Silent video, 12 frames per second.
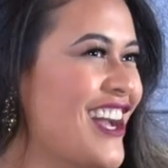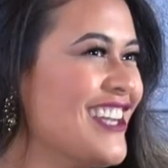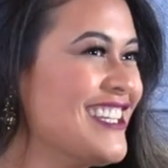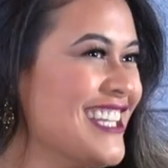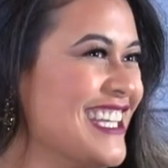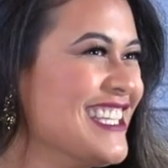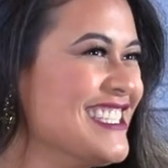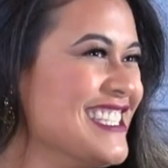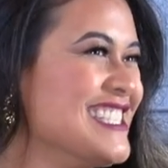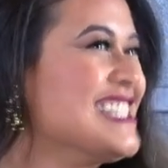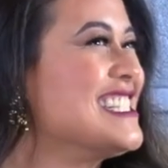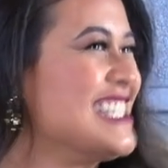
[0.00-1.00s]
lot of things
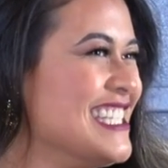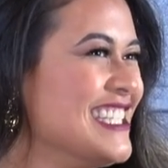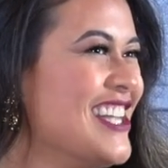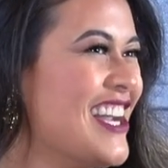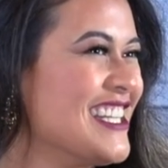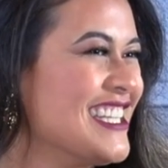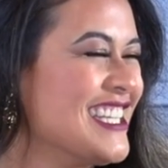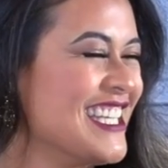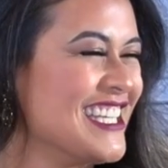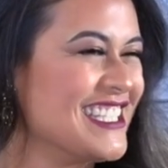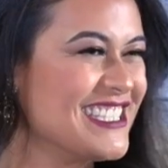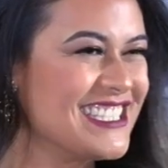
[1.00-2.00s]
and see a lot of
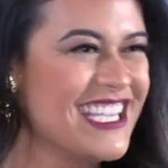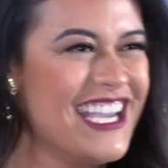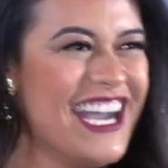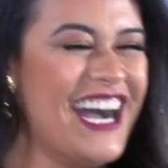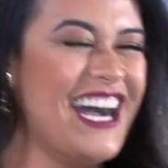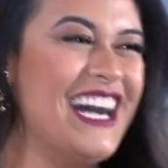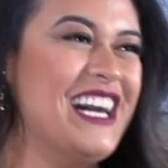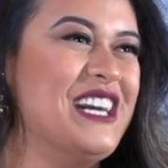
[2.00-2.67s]
things. Gotcha.